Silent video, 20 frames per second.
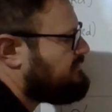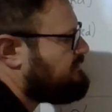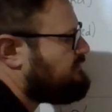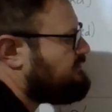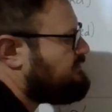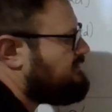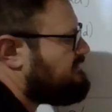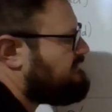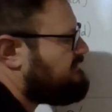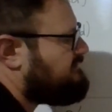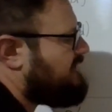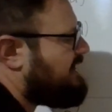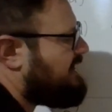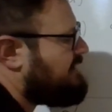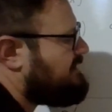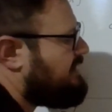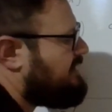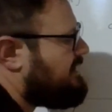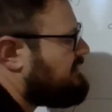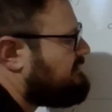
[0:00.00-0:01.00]
to a
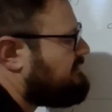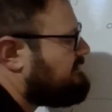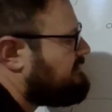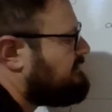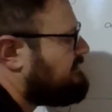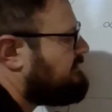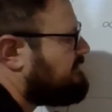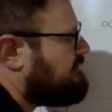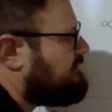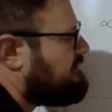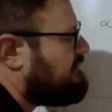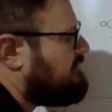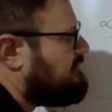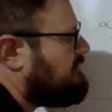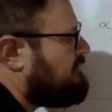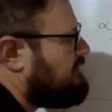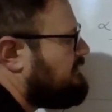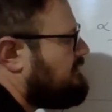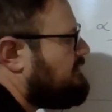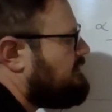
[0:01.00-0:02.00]
finite
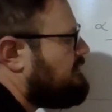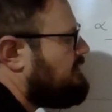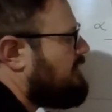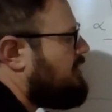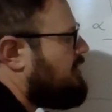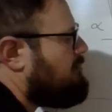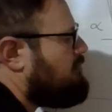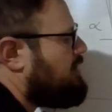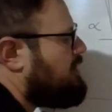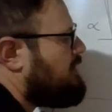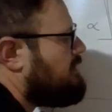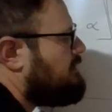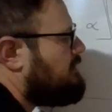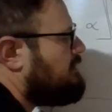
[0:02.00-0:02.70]
number